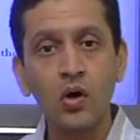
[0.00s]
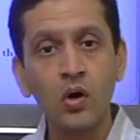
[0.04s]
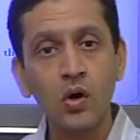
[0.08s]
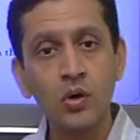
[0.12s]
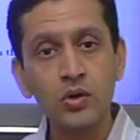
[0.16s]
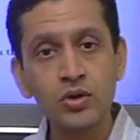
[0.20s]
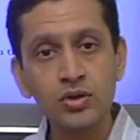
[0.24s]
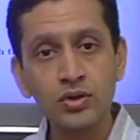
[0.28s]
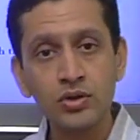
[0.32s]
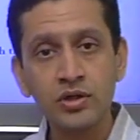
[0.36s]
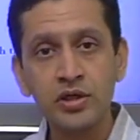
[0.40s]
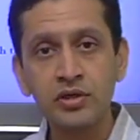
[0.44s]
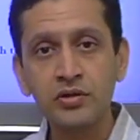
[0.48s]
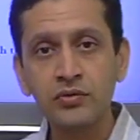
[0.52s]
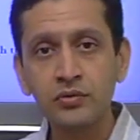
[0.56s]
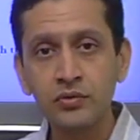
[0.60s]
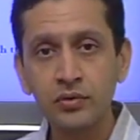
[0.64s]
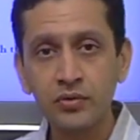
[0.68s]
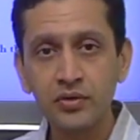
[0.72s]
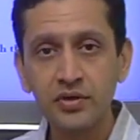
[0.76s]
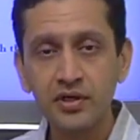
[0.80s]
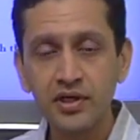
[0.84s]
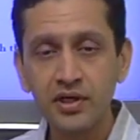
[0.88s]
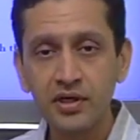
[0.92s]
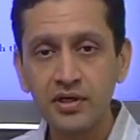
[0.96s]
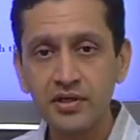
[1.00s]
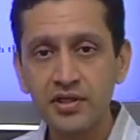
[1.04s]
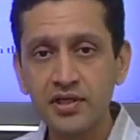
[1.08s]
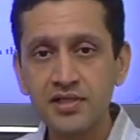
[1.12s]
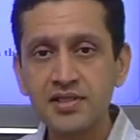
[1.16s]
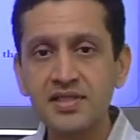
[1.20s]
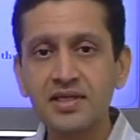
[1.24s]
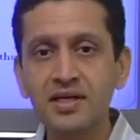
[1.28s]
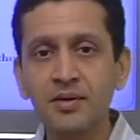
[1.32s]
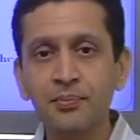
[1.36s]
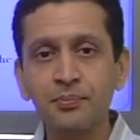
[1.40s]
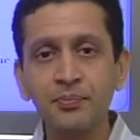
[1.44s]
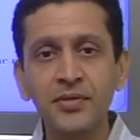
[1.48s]
Also included here
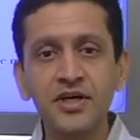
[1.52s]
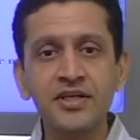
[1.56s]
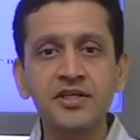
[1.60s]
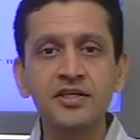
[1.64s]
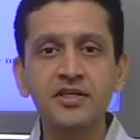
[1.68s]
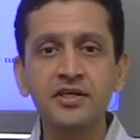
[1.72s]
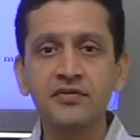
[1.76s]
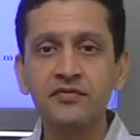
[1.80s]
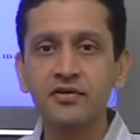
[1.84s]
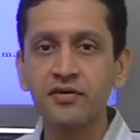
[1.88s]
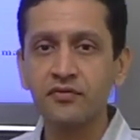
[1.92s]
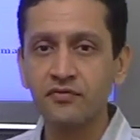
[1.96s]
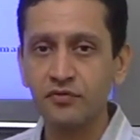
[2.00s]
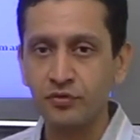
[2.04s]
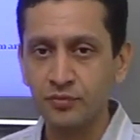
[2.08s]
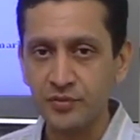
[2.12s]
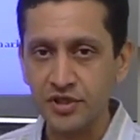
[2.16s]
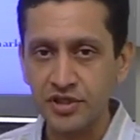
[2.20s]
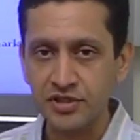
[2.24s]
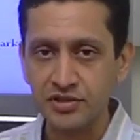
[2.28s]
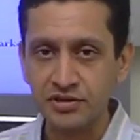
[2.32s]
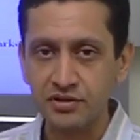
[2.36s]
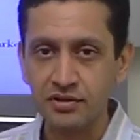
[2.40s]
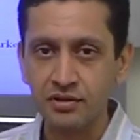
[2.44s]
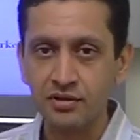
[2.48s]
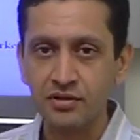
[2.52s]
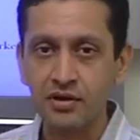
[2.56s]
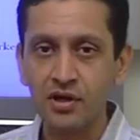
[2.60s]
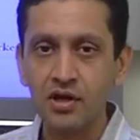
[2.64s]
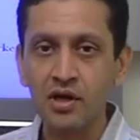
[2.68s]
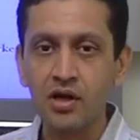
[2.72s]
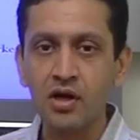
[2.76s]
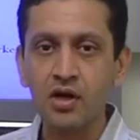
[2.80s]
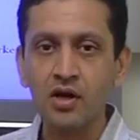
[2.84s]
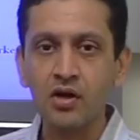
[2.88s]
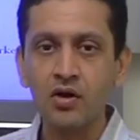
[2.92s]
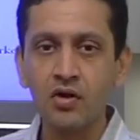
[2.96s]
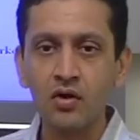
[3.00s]
is competitive information,
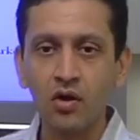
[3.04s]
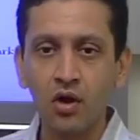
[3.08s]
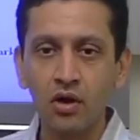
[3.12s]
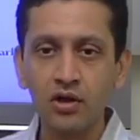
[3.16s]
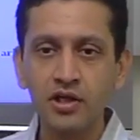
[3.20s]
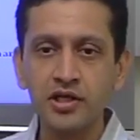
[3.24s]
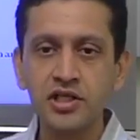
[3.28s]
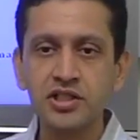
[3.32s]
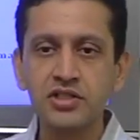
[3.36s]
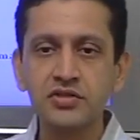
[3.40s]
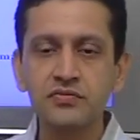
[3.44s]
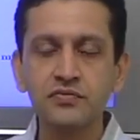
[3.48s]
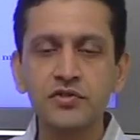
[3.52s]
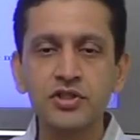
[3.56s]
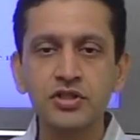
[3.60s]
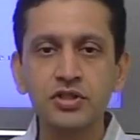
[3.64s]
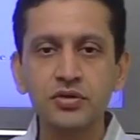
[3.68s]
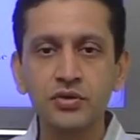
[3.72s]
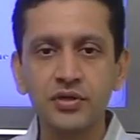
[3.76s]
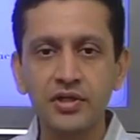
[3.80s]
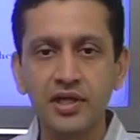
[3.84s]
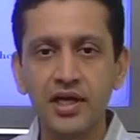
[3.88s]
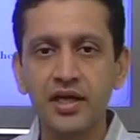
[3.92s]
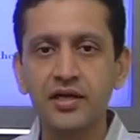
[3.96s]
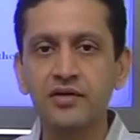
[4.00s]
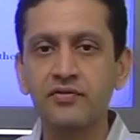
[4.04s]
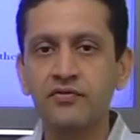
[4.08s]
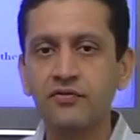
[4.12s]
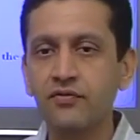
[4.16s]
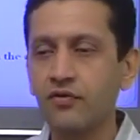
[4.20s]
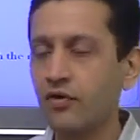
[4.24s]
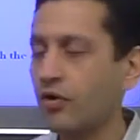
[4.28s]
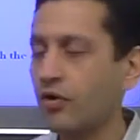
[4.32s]
knowledge which you get